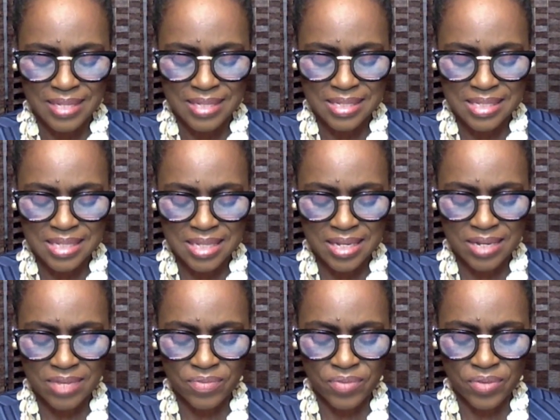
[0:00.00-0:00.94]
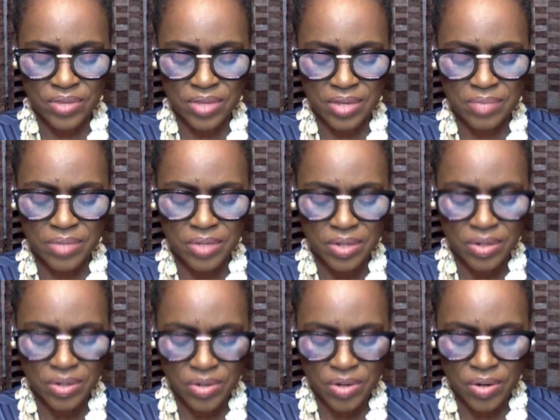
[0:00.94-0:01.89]
seeing for them
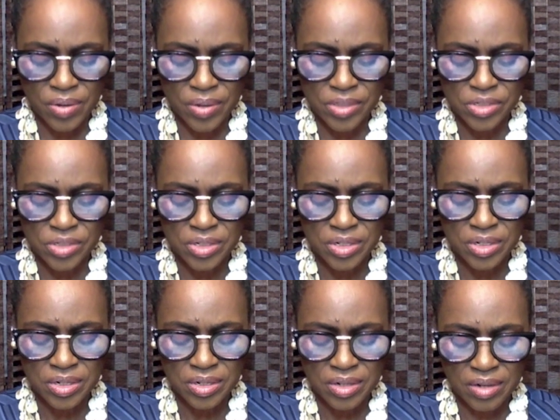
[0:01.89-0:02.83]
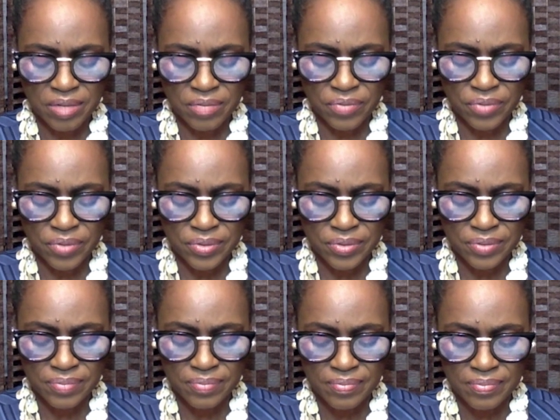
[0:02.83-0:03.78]
courage, comfort,
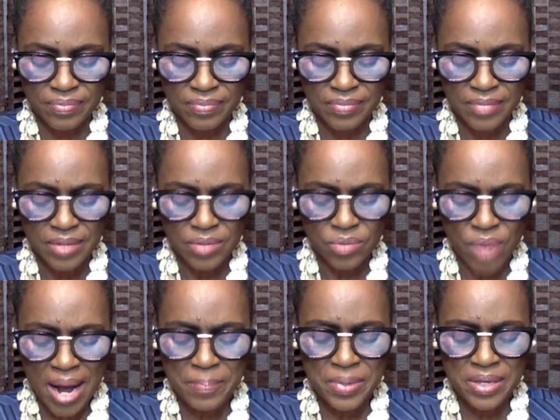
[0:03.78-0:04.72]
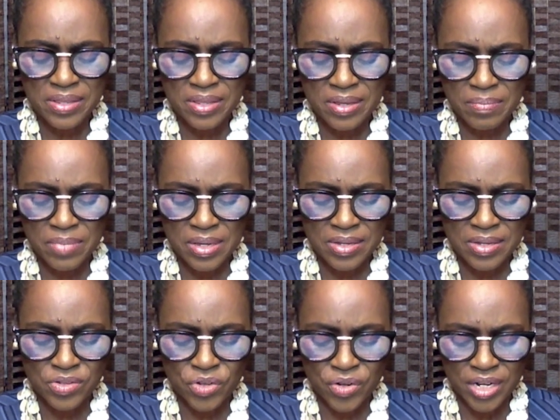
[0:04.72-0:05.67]
wrapping them
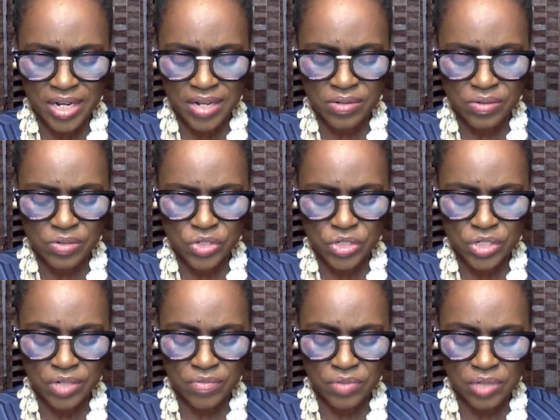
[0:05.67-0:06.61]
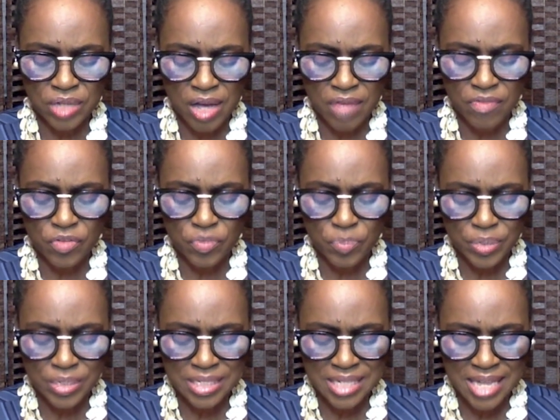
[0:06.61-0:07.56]
in your energy of love, of
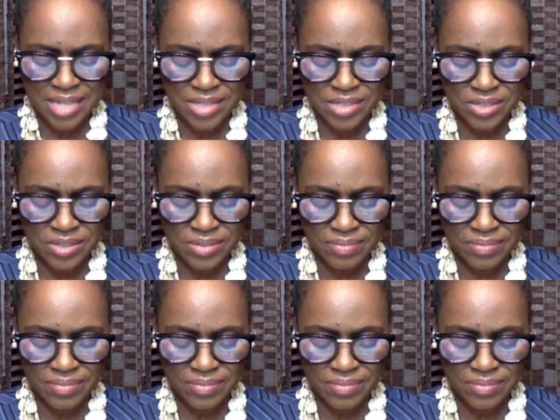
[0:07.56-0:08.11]
protection.